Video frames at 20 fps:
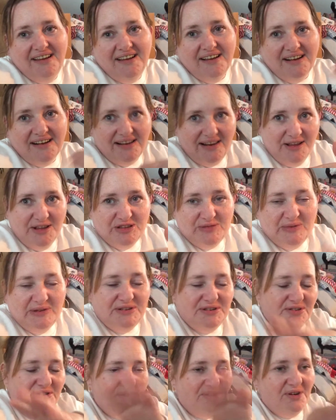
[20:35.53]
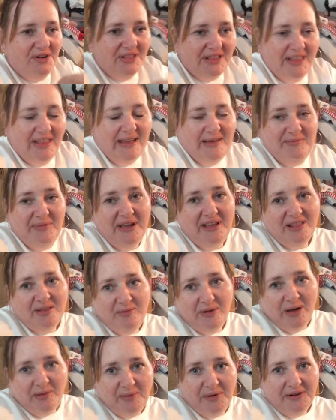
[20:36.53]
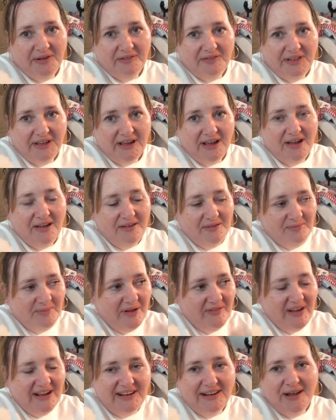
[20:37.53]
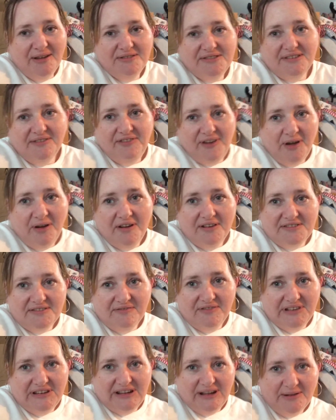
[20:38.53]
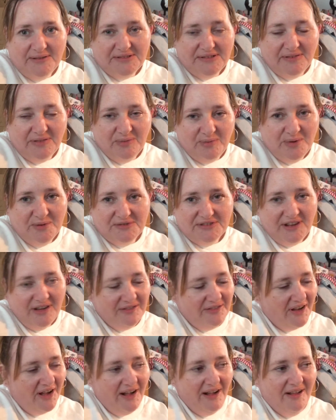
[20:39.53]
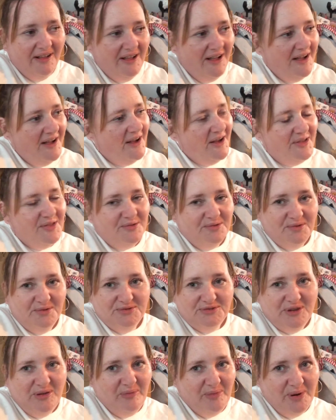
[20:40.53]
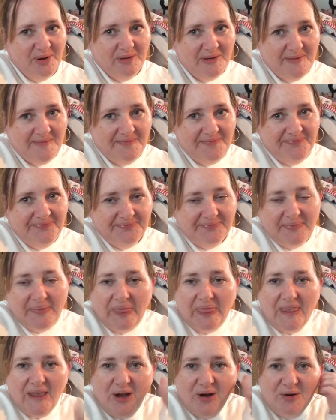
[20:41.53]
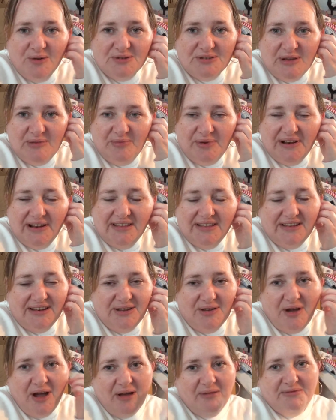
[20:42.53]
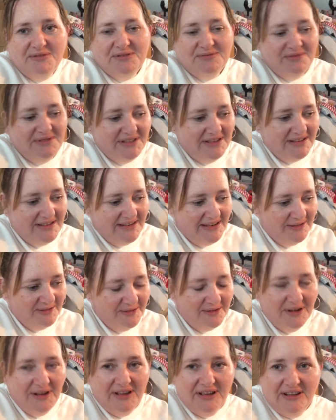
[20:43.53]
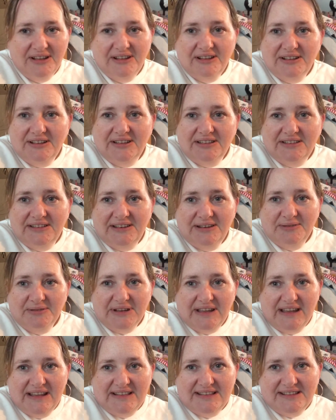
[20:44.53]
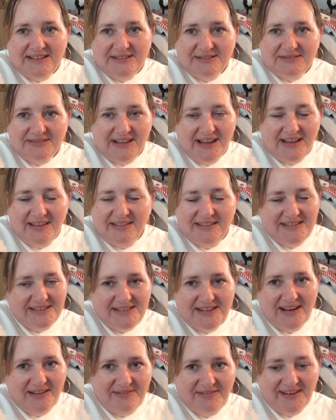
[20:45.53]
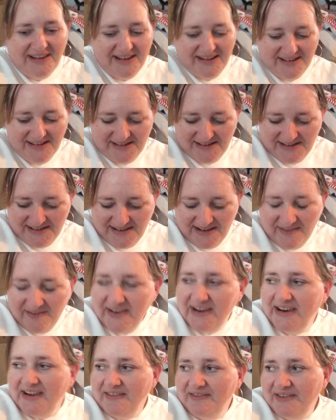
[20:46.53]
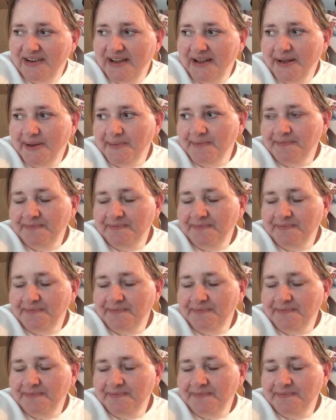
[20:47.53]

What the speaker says: close my door, and then they pick them up and off they go. I've had loads of photos and videos of them all so far, and they're all doing brilliant. All doing brilliant. The new homes with their little kids and all that. It's lovely, lovely, lovely.